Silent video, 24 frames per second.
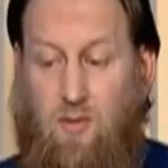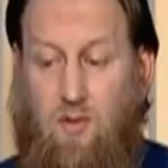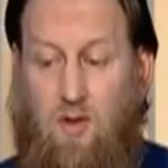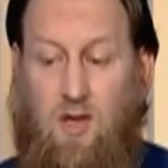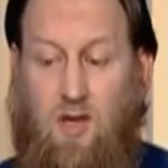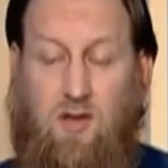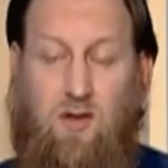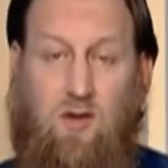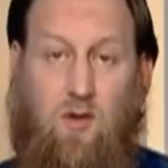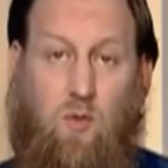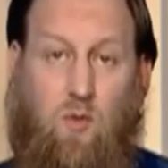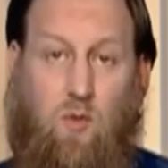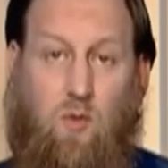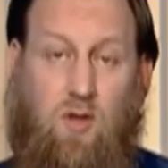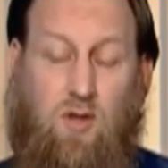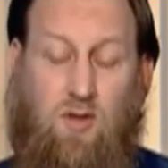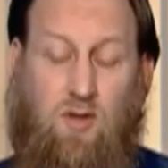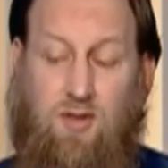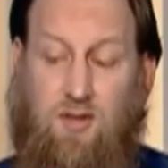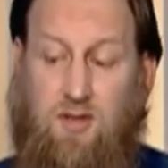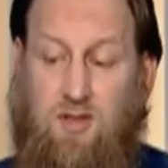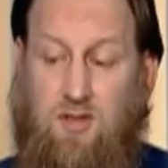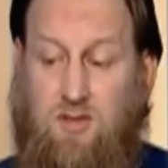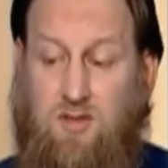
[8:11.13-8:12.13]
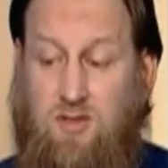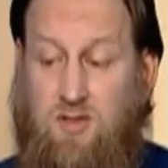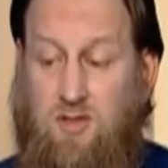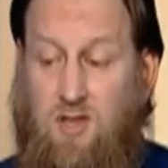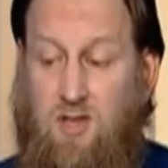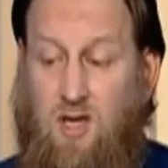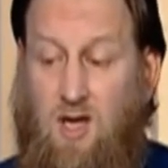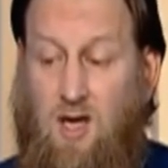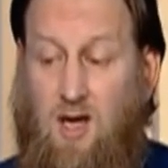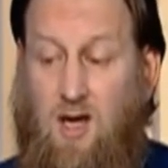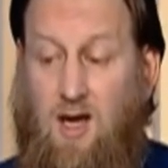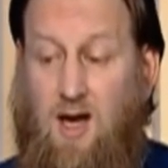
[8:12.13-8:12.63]
or in the
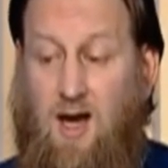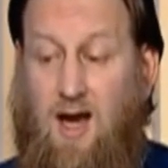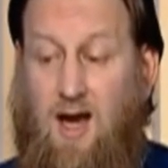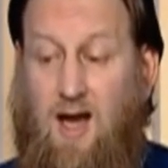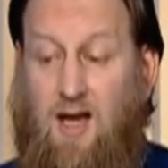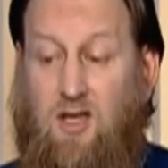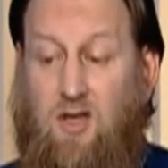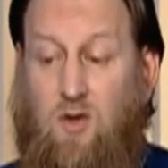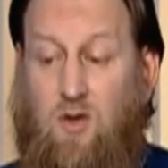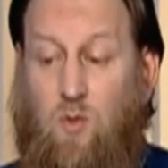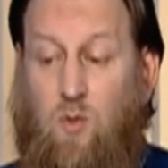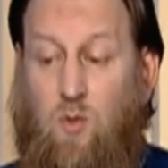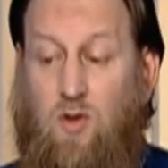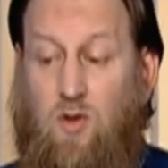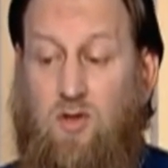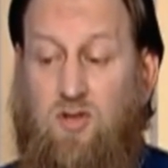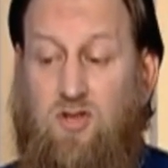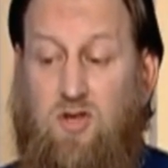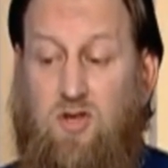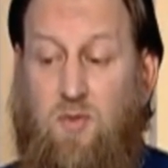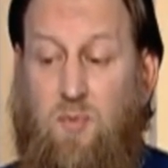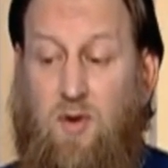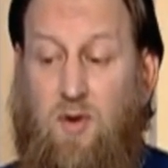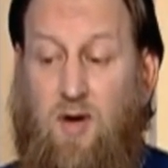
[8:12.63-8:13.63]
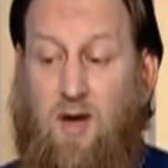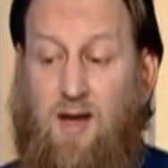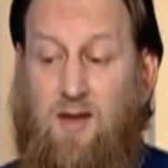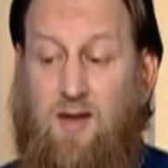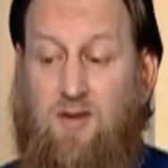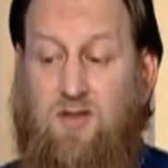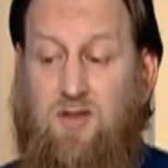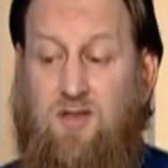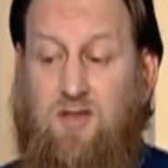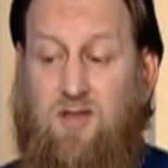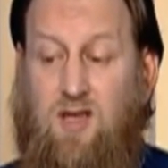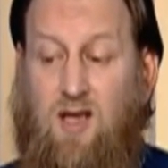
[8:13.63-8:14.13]
wilderness and you want to
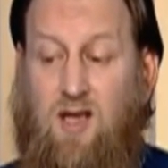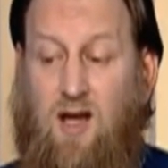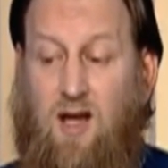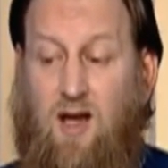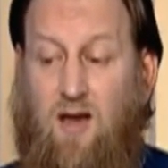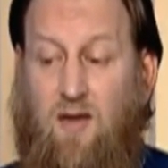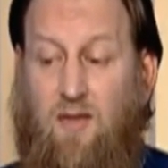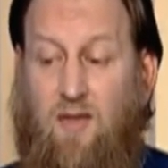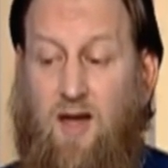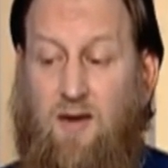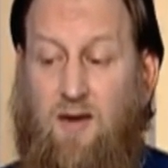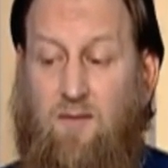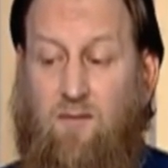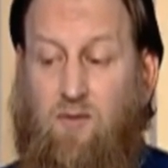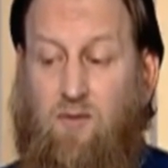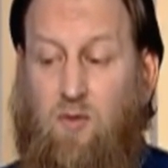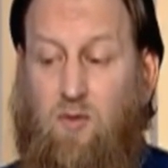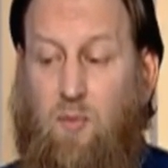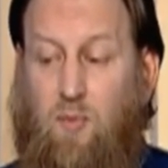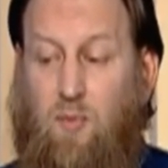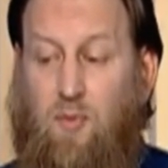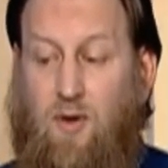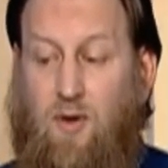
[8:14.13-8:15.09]
pronounce the adhan for